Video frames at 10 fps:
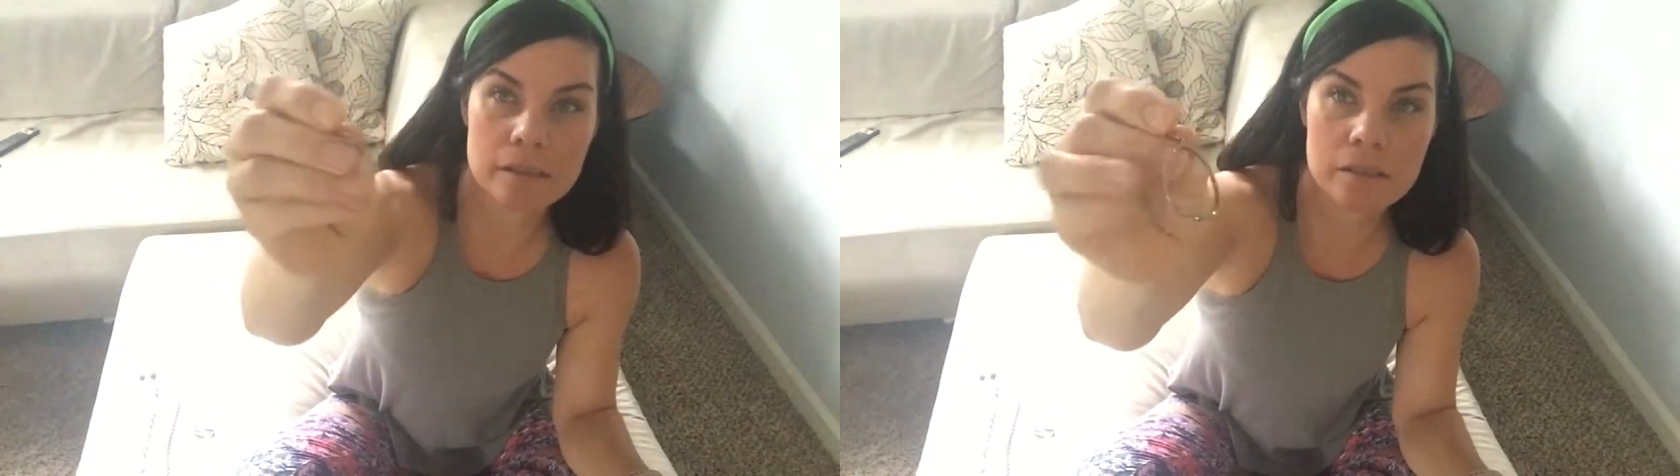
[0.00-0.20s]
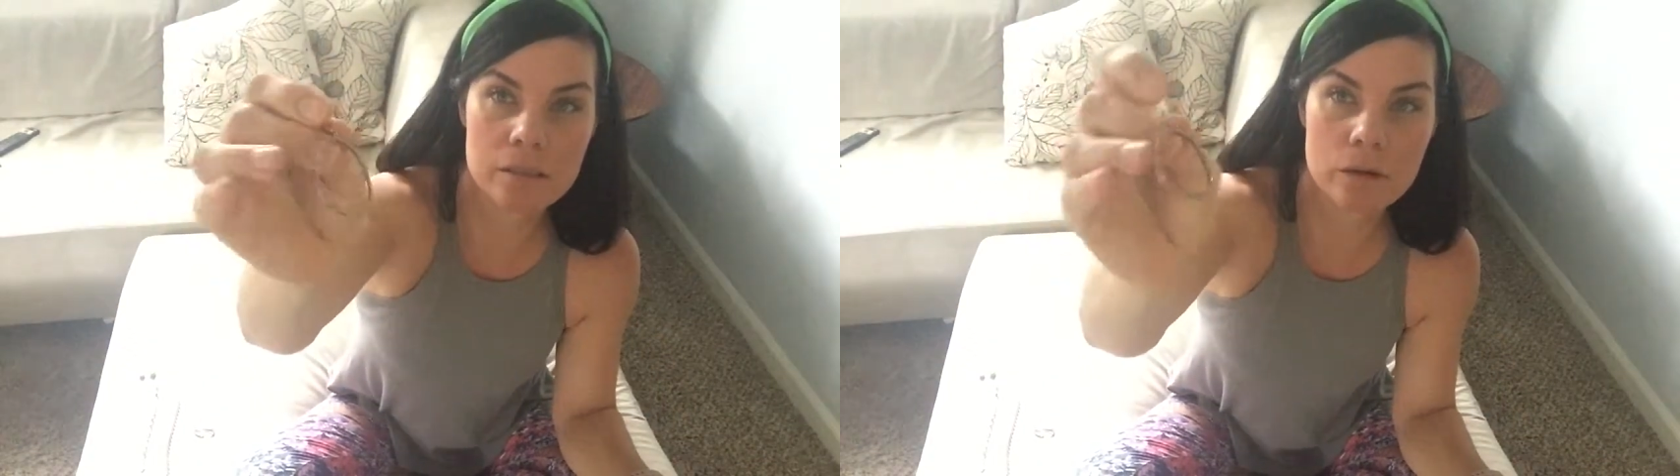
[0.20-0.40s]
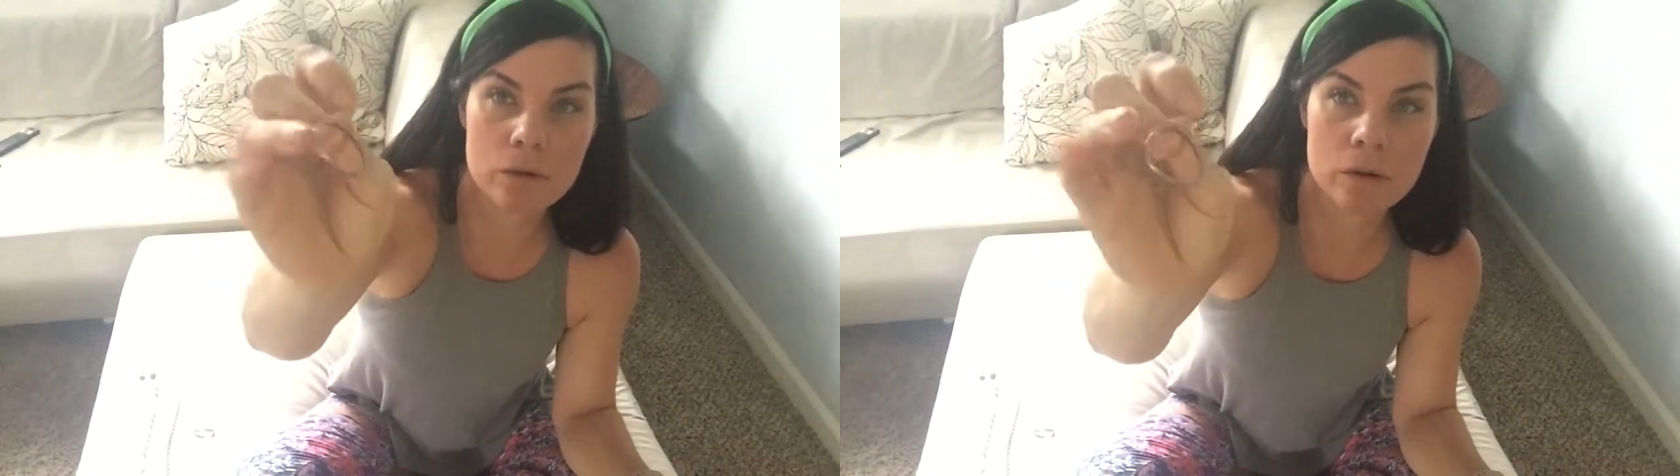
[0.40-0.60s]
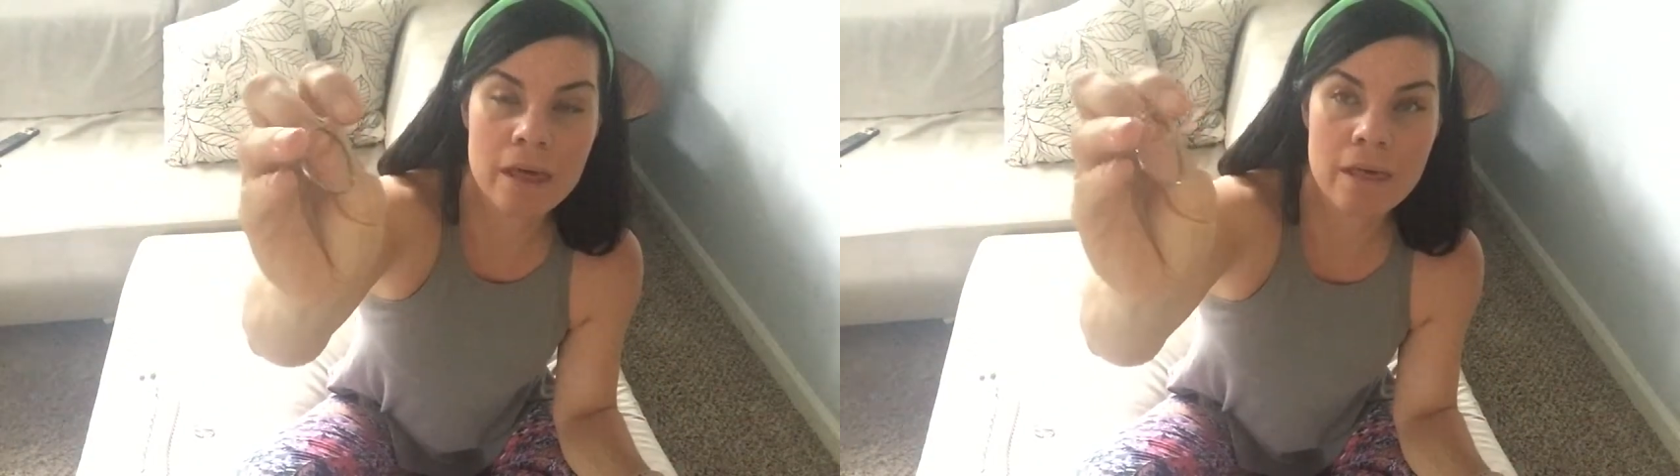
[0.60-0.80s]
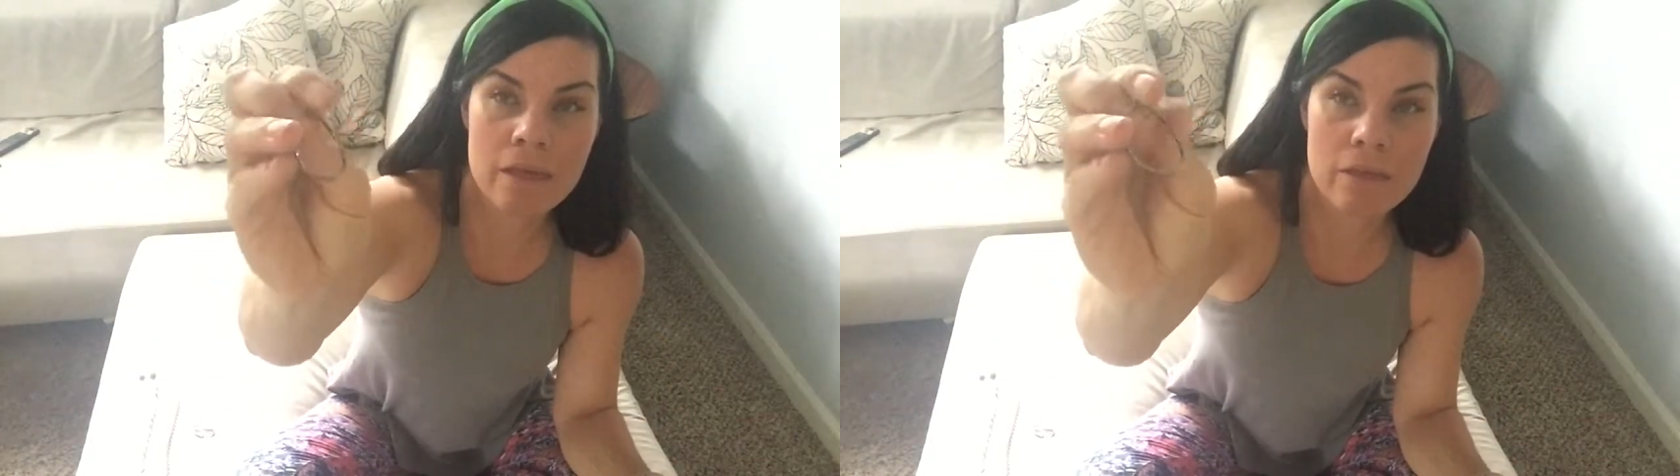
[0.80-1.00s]
So
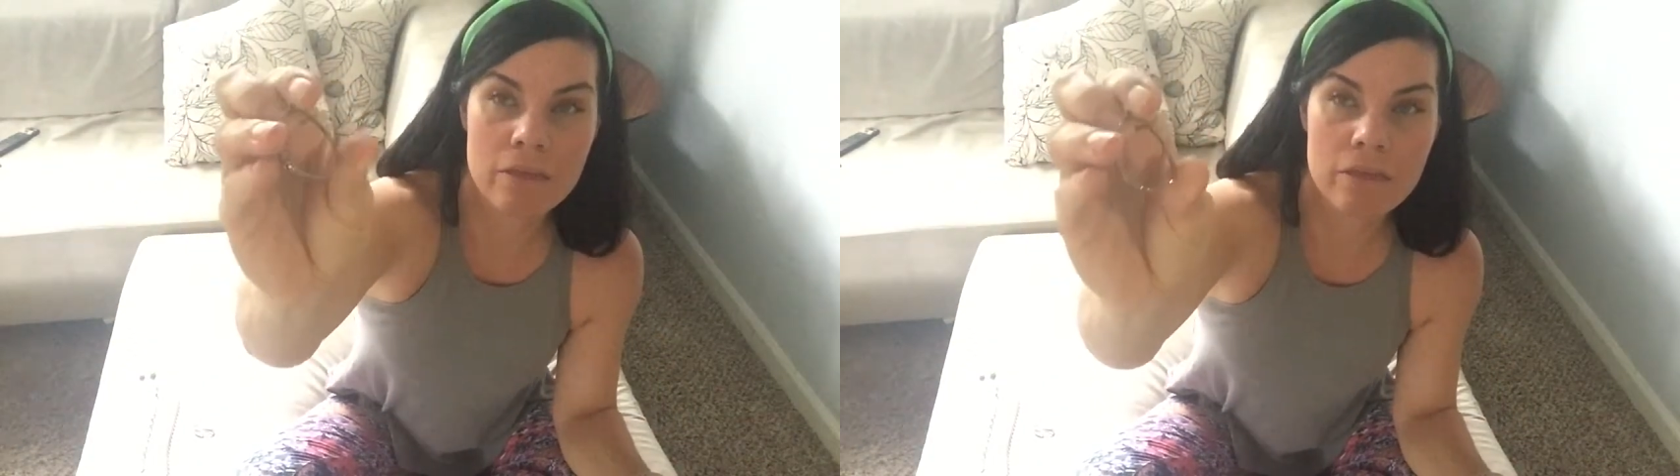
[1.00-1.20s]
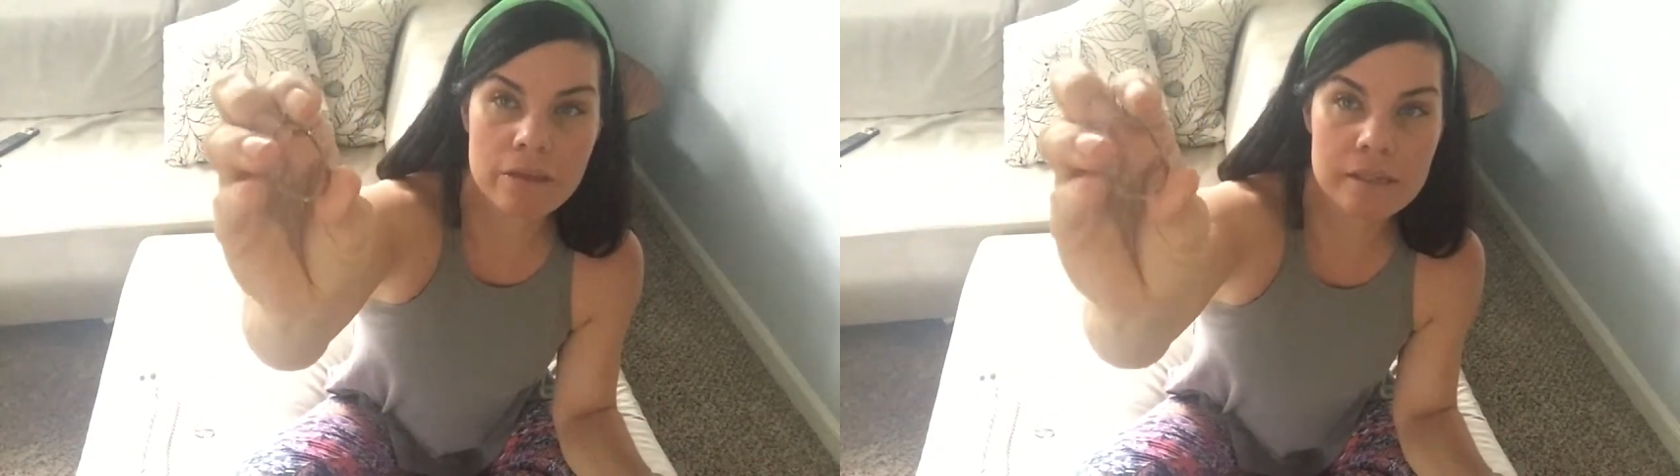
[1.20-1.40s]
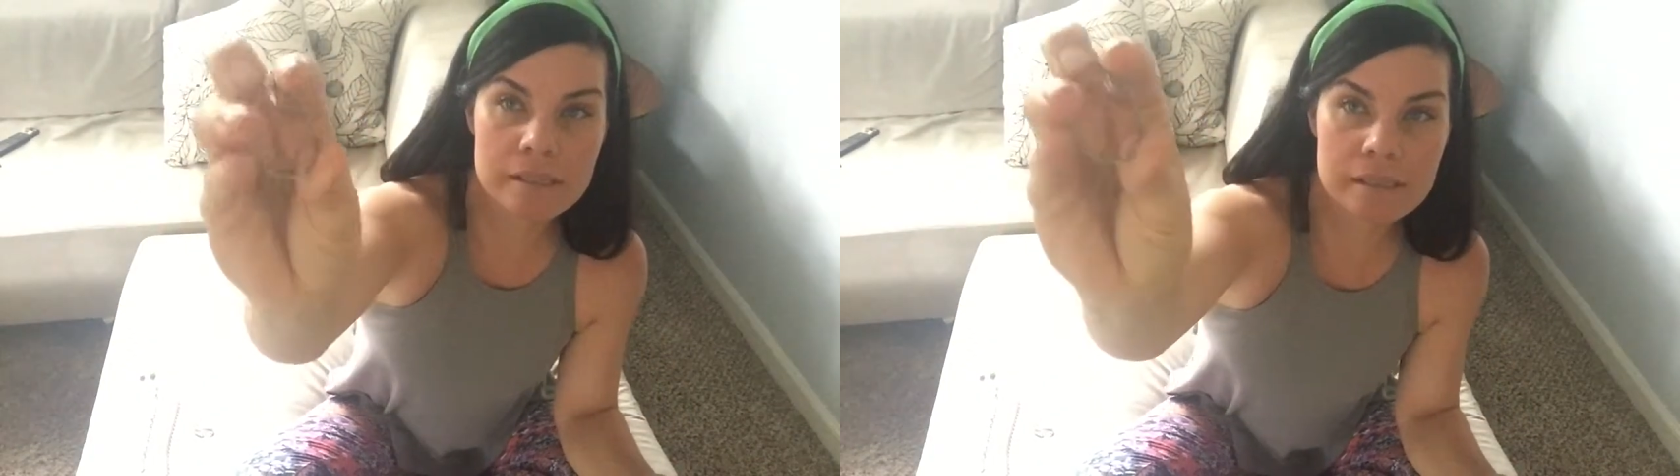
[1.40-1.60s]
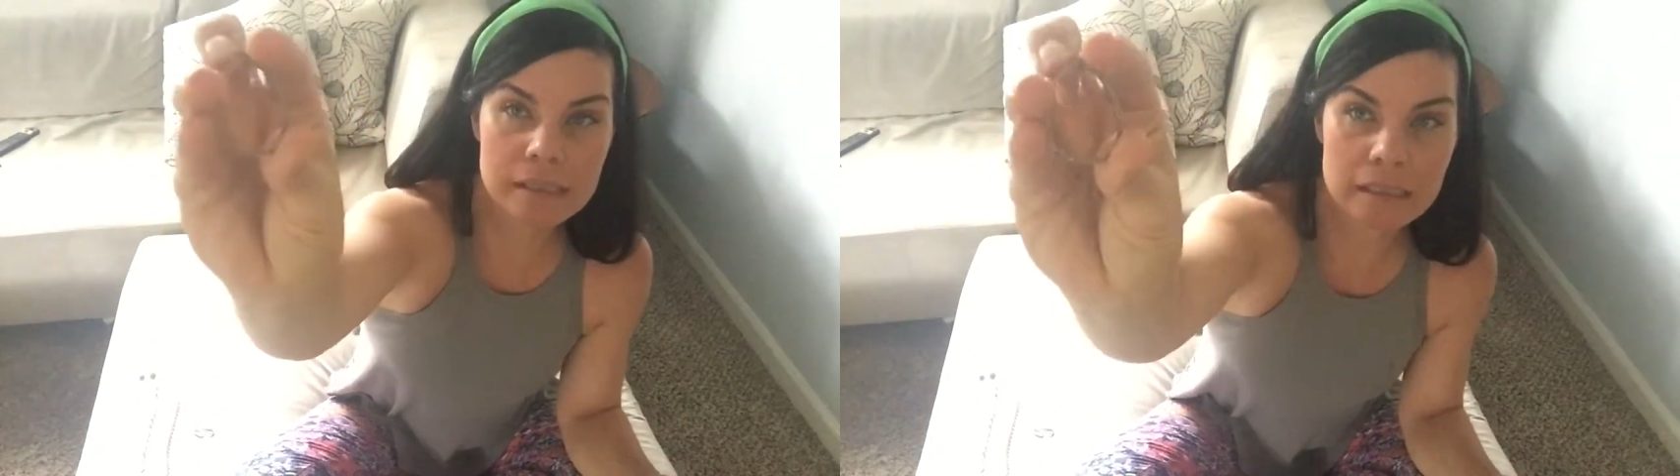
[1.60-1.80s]
this